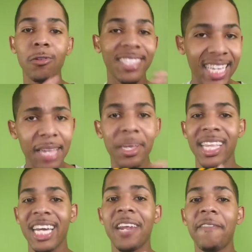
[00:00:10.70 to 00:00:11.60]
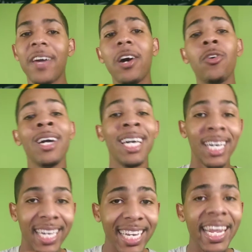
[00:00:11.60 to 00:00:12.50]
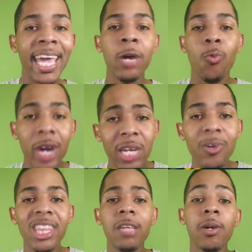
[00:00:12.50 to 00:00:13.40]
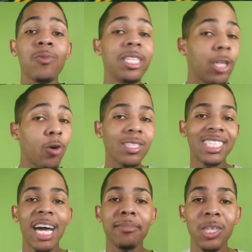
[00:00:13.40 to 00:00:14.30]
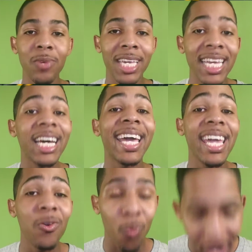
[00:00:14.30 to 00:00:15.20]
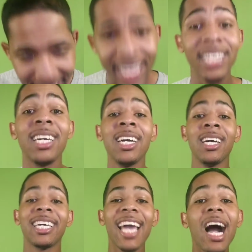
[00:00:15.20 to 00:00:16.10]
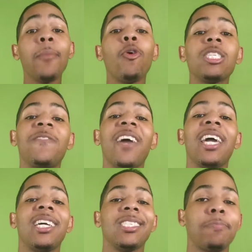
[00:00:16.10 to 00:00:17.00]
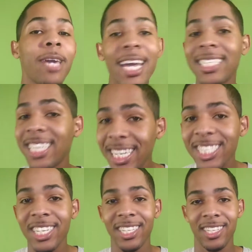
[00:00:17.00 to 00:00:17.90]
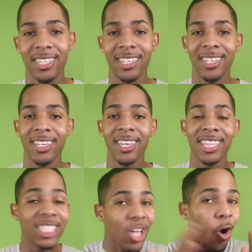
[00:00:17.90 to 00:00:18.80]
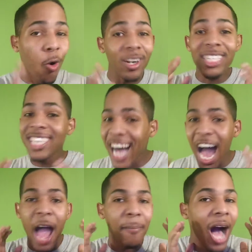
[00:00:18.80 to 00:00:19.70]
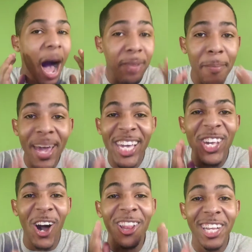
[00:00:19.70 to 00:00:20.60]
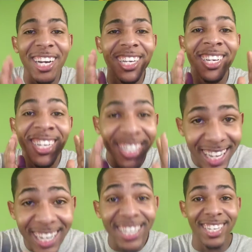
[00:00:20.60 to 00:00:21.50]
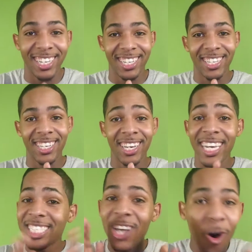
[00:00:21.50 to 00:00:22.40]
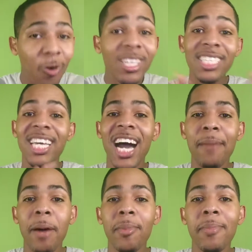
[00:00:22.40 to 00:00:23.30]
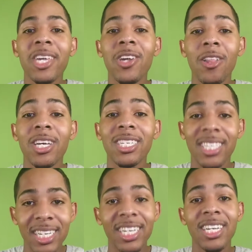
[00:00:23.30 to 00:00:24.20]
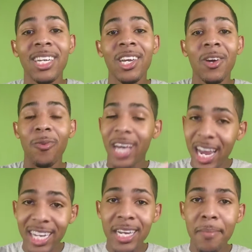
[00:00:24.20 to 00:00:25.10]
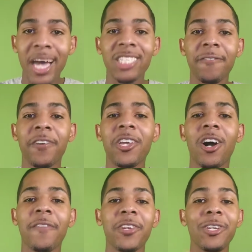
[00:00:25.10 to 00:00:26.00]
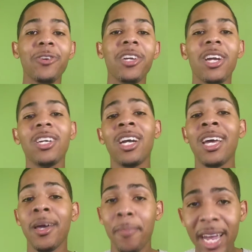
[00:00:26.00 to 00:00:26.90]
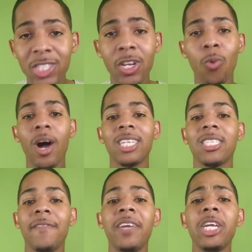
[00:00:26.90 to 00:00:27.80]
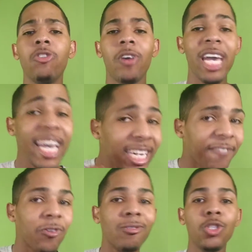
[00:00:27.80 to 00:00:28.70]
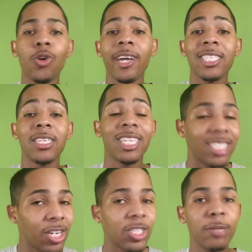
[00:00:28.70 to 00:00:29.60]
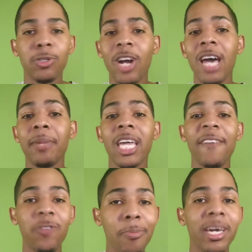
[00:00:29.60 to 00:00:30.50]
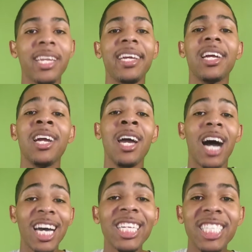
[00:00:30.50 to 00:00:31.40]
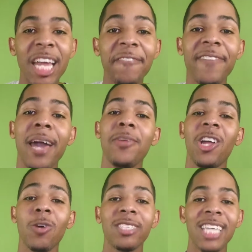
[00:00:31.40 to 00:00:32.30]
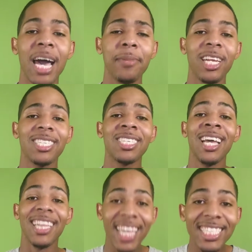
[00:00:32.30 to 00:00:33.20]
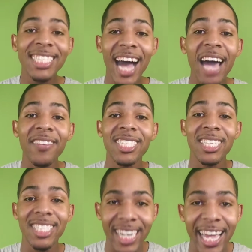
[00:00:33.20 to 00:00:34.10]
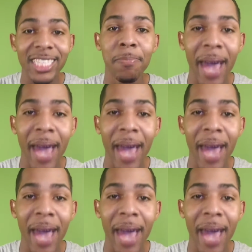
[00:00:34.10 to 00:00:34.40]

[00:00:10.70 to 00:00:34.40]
single team in the NFL, get a win with them, and we don't stop till we get a win. Cowboys fans, pay attention. This is the only time I'm gonna make y'all look good. It's the only time I'm gonna make y'all look good. We got a good matchup for y'all. If you're new here, Make sure to watch this video, and if you enjoy it, consider subscribing. If you've been here, Unashamed fam, y'all know what time it is. Let's dive into today's